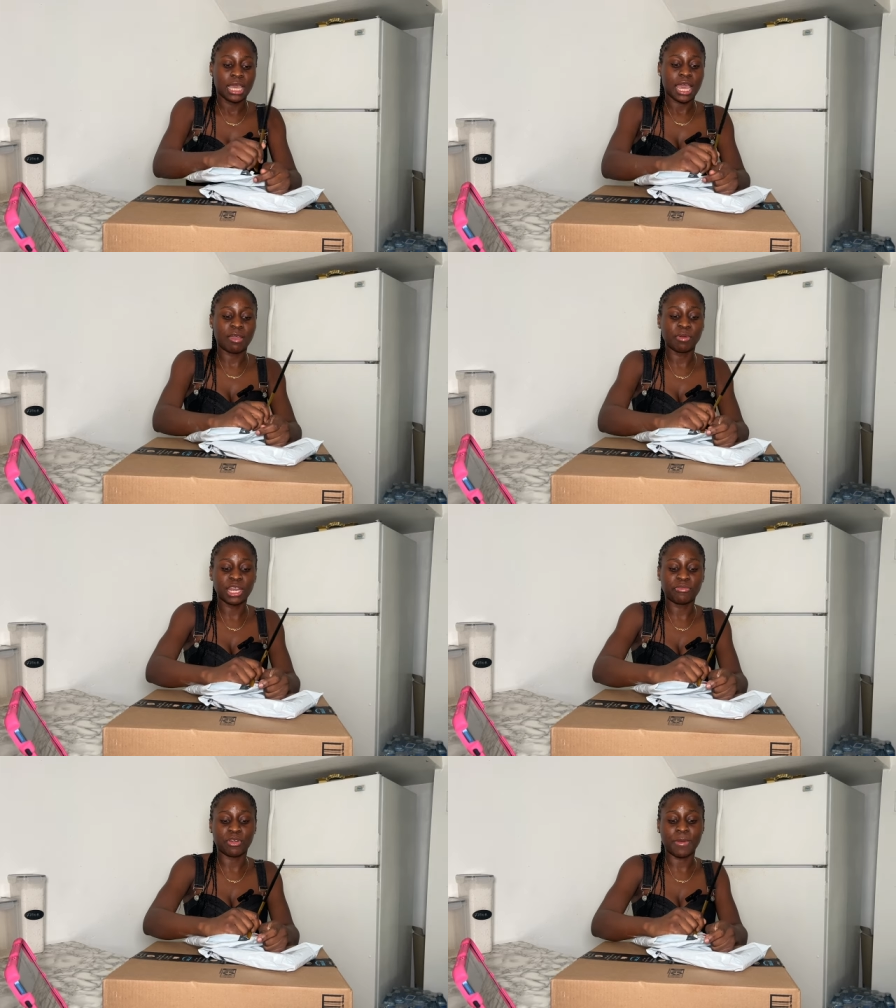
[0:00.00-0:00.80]
I bought them
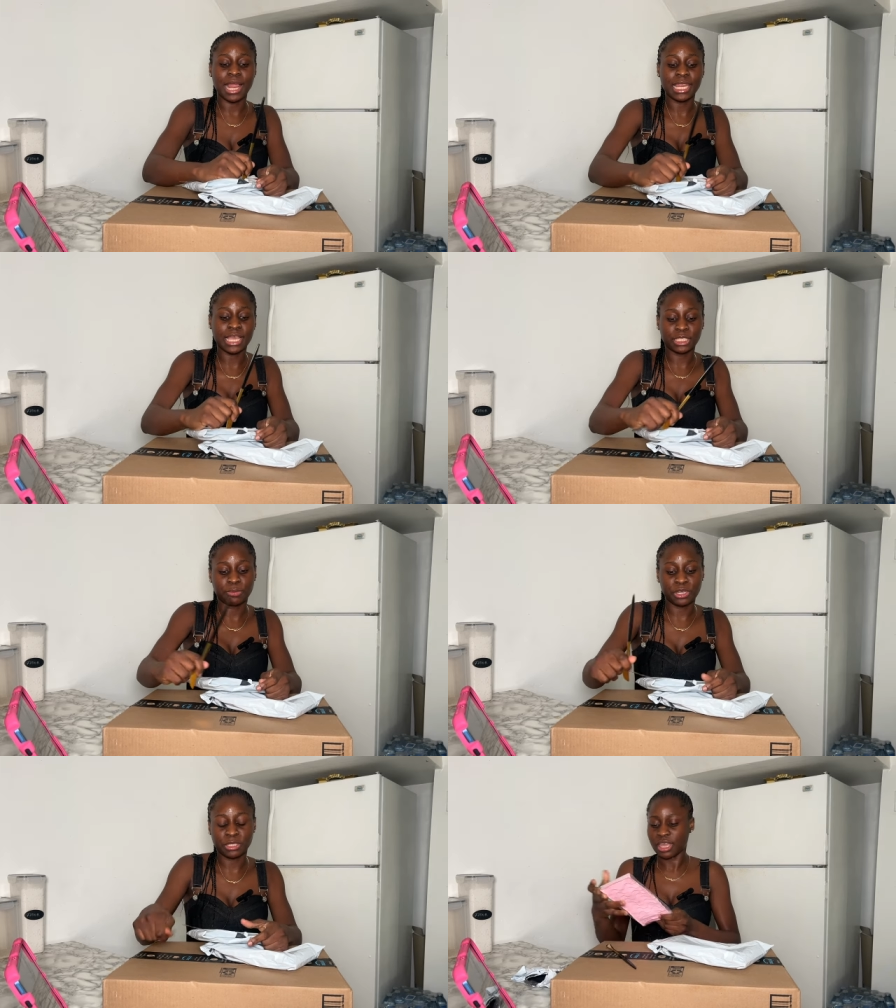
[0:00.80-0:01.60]
from
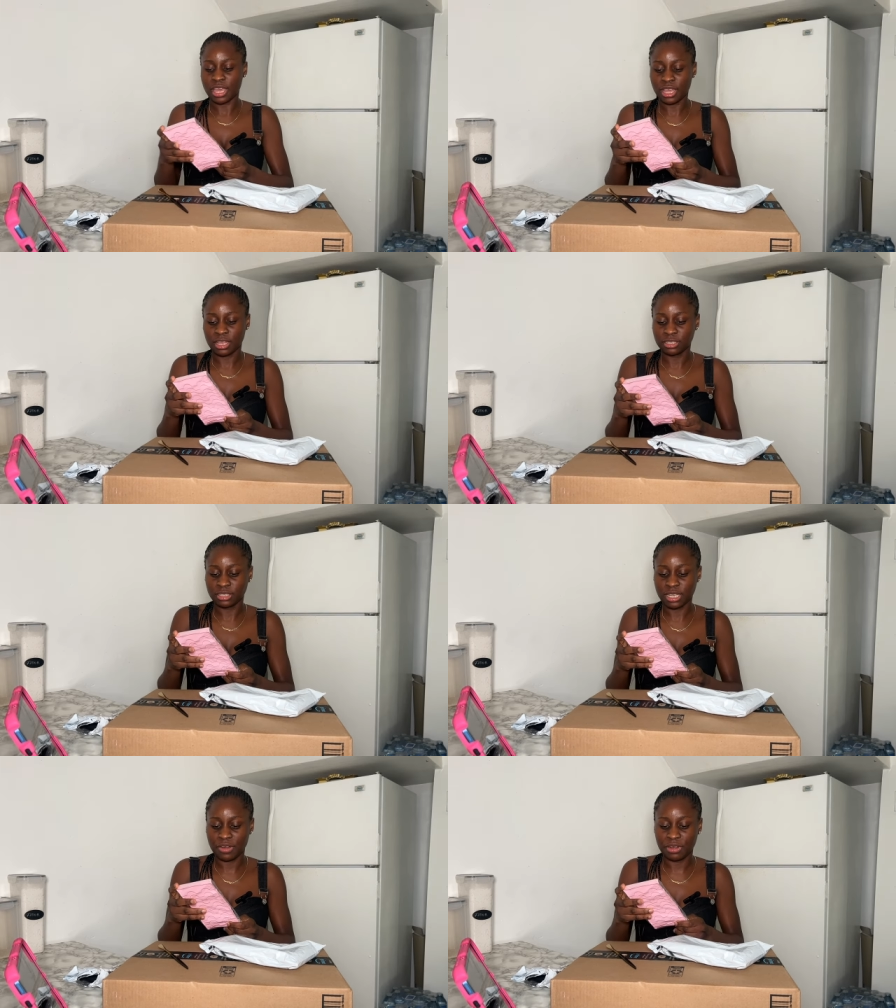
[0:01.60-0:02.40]
AliExpress. Yeah,
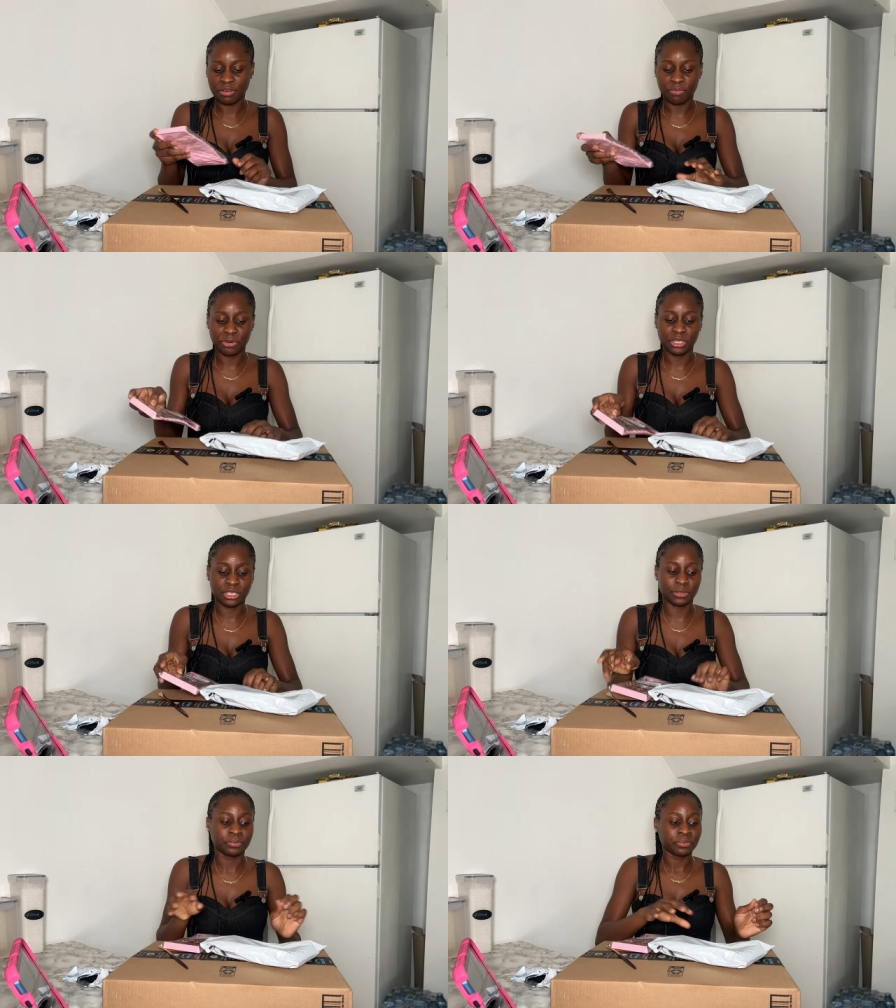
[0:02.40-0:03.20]
these are really pretty.